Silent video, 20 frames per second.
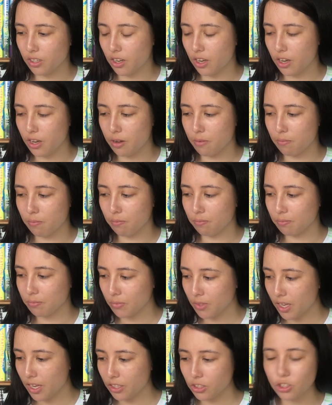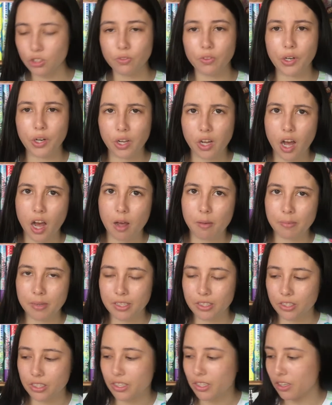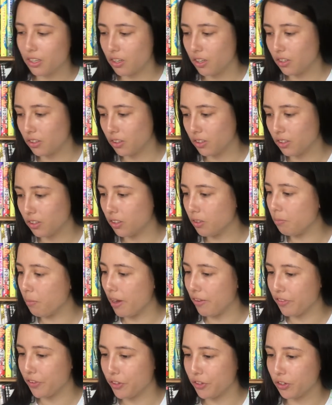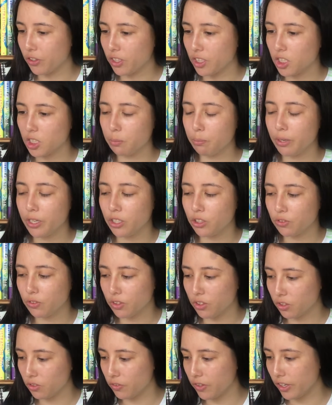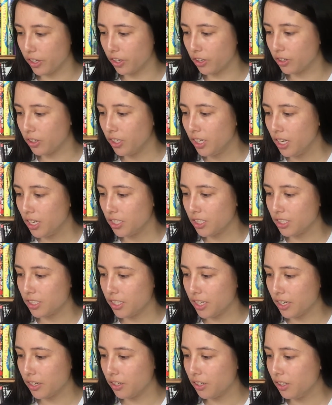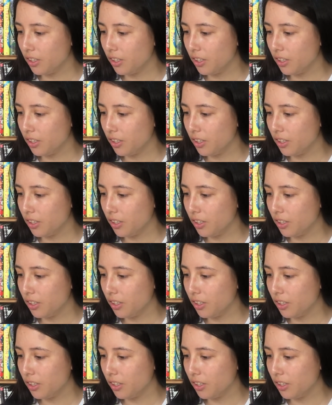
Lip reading: I'll just read a comment on the My Figure Collection page for this figure. She said,